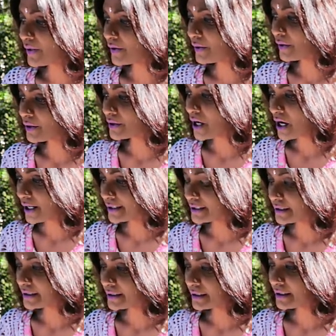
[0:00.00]
or not
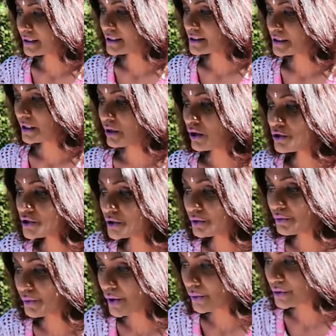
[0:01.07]
it is the logical
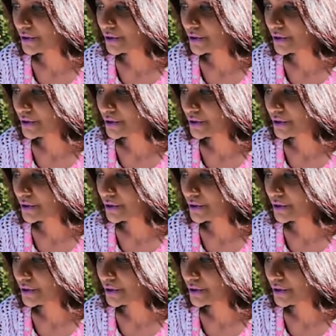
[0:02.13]
road